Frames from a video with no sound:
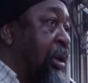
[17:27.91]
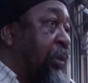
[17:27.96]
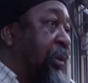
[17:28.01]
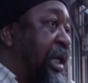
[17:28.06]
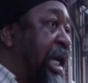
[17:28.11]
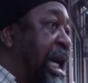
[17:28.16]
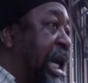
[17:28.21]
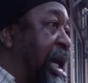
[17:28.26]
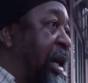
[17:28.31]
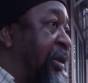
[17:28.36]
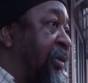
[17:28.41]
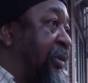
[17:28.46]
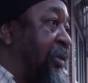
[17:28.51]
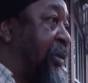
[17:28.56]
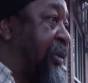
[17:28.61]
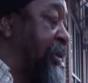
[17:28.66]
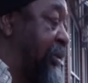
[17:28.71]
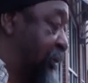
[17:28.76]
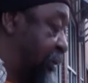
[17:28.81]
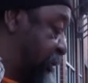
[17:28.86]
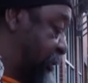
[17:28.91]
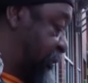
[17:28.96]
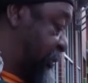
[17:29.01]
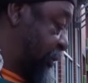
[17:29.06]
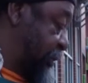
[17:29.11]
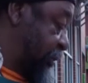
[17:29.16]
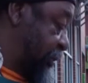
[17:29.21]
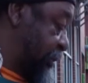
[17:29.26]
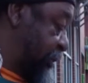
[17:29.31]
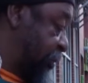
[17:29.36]
we have
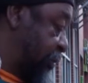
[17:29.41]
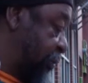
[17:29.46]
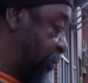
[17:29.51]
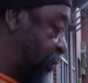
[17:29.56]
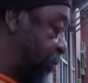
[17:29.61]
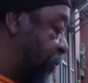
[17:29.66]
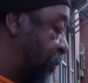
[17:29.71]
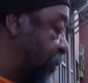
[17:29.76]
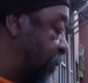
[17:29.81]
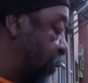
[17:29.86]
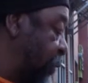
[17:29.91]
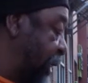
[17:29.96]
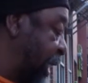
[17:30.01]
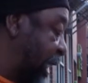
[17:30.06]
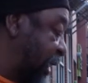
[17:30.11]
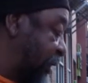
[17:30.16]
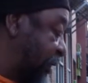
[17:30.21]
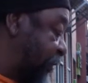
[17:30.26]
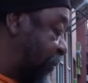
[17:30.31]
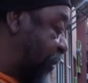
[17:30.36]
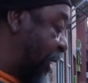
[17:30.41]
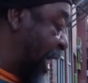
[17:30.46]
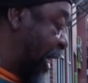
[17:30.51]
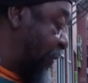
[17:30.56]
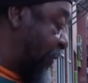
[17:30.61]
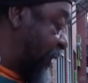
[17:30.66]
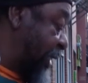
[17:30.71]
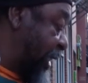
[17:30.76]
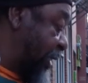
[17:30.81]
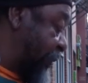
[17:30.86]
we got this
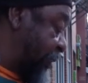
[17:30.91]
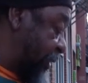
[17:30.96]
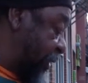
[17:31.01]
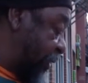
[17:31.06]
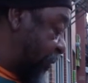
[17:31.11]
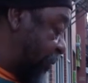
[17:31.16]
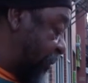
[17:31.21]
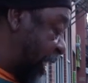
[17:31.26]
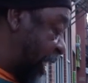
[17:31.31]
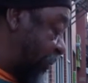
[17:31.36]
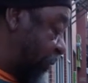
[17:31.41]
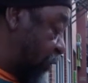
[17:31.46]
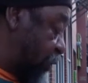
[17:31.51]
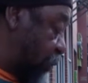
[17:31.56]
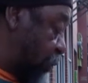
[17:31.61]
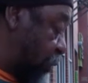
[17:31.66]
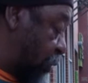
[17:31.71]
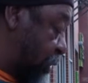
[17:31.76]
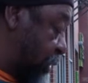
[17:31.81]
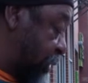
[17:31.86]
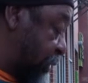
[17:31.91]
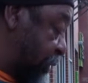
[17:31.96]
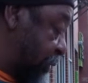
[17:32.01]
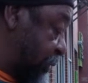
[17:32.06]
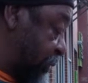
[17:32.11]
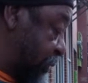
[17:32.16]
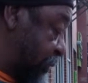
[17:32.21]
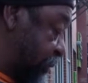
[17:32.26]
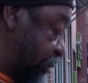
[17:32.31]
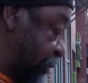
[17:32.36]
Bible app called Bible Sword.
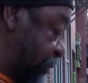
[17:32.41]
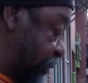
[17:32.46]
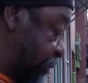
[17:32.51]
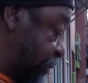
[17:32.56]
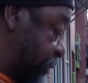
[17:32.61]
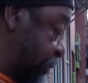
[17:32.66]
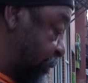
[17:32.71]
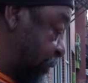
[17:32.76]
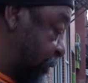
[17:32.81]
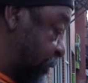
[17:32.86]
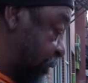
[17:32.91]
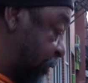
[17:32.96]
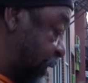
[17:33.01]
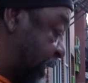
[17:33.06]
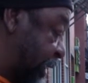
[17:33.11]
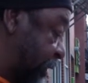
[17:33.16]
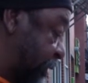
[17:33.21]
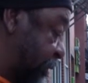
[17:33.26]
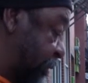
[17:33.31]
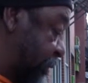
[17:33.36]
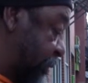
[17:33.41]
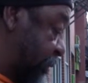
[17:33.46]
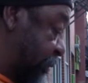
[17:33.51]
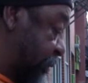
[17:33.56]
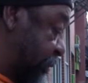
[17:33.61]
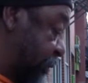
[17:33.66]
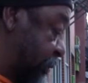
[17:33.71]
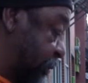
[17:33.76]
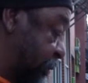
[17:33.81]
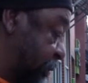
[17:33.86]
Hmm. Right?
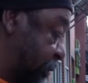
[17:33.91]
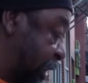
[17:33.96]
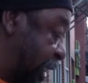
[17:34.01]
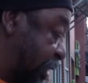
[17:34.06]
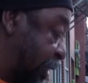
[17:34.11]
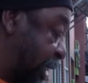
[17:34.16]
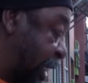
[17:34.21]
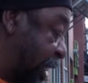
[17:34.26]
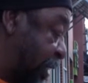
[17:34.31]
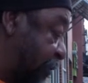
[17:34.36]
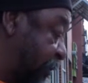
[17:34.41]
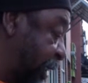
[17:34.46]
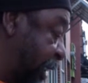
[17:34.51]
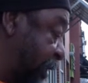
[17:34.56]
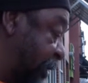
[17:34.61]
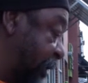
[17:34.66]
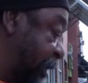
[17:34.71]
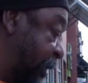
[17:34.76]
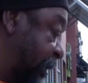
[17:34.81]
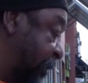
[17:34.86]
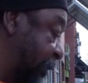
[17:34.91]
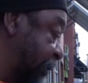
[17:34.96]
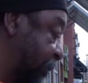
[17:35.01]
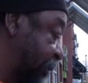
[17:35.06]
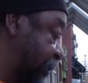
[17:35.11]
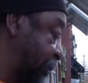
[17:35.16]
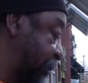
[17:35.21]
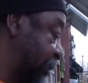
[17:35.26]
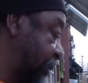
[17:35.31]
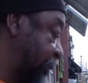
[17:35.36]
That app right there.
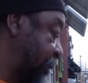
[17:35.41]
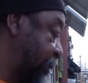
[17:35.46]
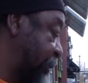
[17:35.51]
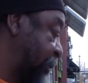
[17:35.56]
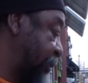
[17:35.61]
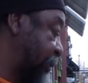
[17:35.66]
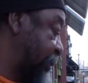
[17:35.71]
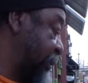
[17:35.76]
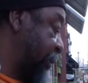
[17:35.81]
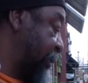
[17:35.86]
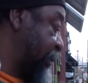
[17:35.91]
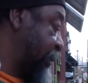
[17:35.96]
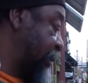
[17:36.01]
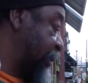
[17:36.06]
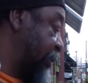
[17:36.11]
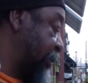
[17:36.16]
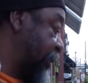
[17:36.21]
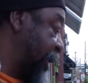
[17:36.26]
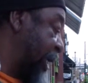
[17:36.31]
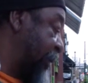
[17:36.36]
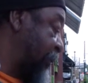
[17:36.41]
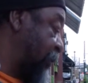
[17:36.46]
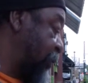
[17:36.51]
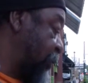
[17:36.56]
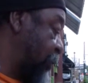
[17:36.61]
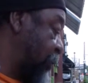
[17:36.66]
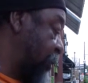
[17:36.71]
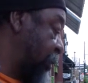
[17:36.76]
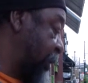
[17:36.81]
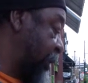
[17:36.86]
Bible
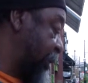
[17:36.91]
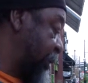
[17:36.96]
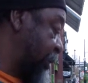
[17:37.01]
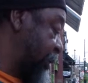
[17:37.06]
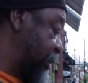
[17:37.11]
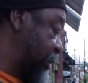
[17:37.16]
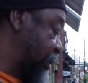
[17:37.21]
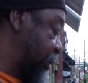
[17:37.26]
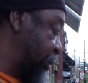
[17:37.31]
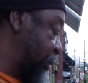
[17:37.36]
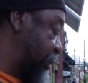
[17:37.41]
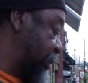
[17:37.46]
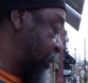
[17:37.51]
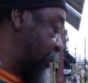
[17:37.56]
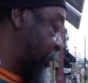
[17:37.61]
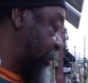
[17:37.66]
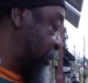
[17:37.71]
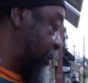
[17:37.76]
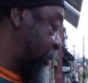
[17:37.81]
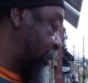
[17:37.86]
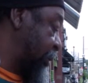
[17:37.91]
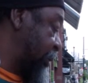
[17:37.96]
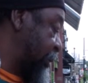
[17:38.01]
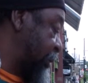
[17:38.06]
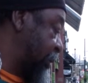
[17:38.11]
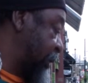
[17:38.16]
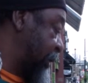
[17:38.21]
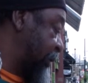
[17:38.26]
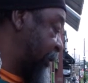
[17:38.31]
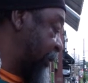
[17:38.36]
Sword.
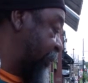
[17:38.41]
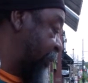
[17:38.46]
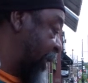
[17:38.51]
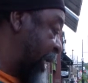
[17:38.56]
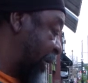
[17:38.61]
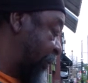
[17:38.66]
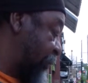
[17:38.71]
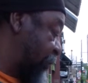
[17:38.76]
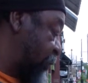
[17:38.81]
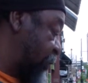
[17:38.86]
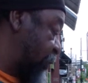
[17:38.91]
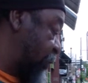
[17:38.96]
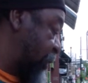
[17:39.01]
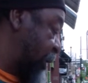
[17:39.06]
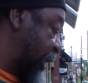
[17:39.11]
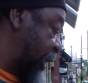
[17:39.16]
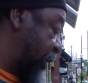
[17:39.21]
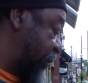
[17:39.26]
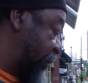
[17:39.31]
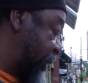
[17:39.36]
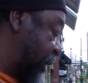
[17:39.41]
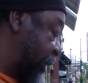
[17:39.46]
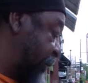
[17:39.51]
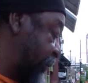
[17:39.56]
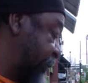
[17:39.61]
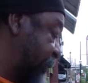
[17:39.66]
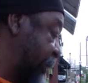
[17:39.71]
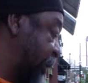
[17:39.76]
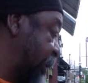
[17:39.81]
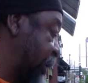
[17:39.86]
Huh. It's a Bible Sword app, right?
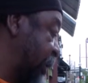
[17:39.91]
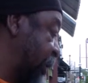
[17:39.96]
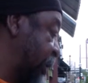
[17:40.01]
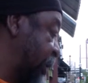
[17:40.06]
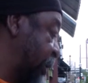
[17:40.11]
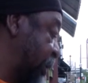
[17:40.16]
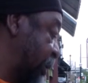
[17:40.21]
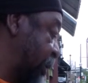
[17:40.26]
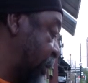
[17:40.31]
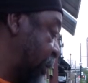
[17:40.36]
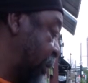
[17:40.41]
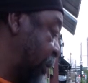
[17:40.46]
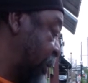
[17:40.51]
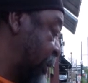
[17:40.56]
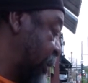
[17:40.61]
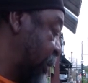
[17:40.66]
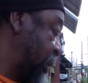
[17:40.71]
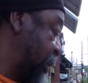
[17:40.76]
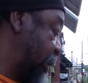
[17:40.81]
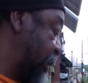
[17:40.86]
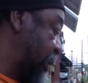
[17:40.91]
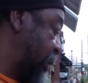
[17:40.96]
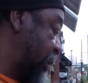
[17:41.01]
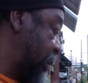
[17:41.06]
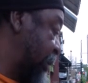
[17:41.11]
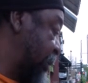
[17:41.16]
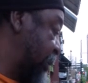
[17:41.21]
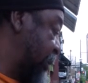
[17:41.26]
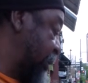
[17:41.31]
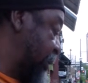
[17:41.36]
Uh-huh.
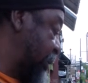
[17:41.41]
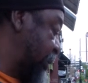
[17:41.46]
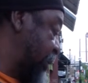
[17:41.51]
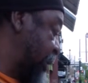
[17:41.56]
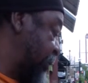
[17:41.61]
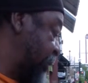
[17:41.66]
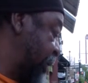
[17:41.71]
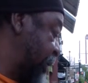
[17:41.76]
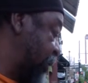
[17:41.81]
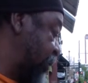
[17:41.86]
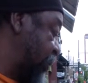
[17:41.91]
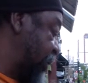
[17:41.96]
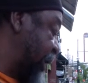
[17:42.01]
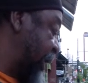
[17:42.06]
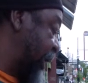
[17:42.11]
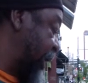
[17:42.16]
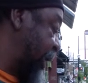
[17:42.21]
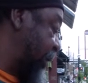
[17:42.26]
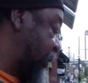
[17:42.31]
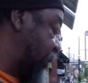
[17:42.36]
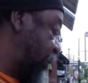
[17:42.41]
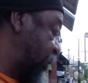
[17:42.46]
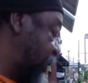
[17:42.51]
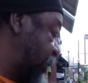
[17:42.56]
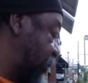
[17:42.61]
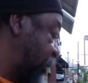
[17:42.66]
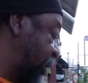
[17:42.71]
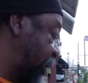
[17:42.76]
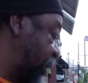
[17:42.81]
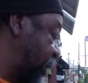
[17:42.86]
Uh, let me go back out and show
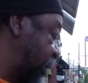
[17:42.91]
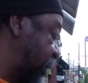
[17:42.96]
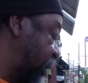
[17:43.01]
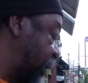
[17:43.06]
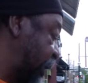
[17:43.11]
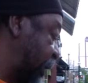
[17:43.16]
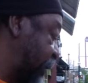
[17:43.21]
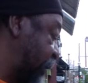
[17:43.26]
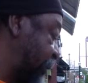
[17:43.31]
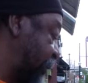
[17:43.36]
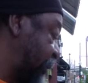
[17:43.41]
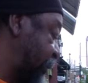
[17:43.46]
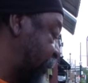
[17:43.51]
you what it looked like